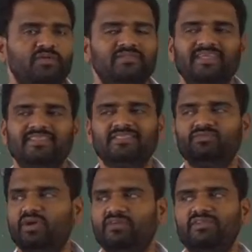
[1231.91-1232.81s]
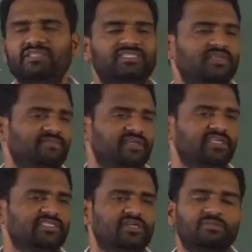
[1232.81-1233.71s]
then this whatever the shift
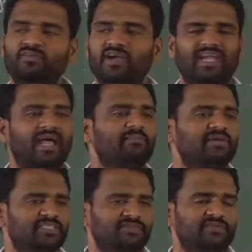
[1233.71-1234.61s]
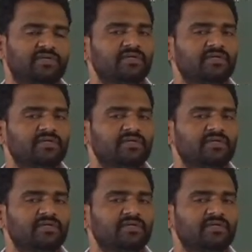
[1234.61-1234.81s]
is said to be what? Lambda shift.